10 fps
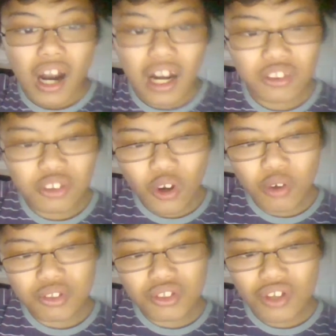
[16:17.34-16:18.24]
I
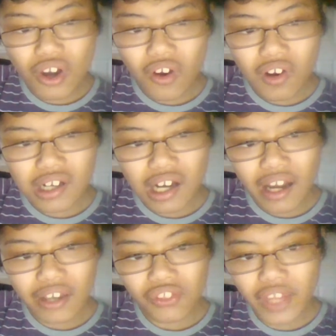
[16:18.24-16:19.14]
don't know.
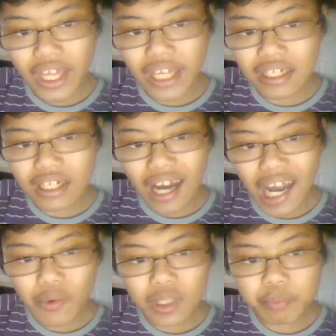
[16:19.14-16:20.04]
I think
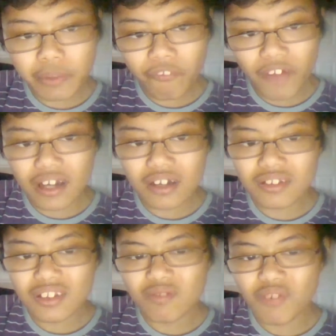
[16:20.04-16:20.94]
I would
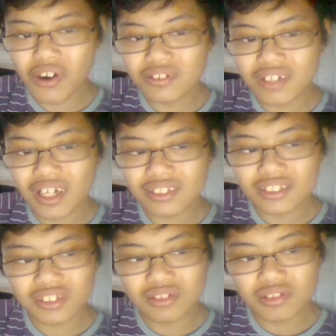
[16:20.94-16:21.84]
prefer the one
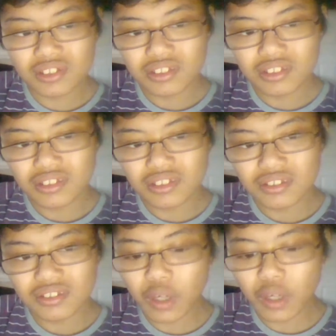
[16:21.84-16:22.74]

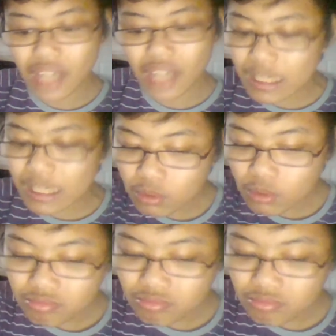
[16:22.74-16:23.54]
with the animal.